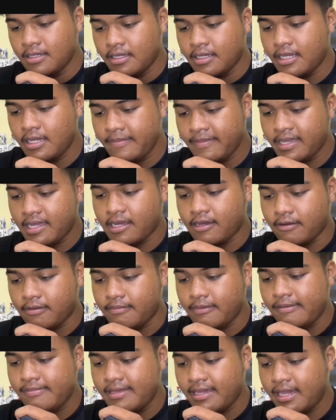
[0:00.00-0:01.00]
hear me out,
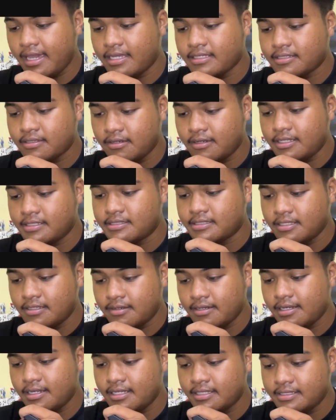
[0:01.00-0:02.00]
Beyblade X OST
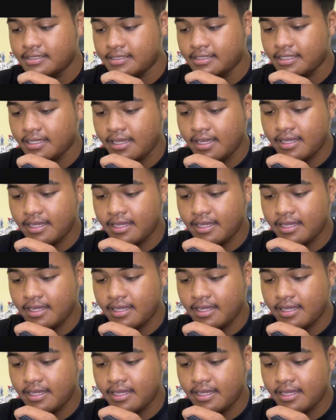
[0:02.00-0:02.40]
release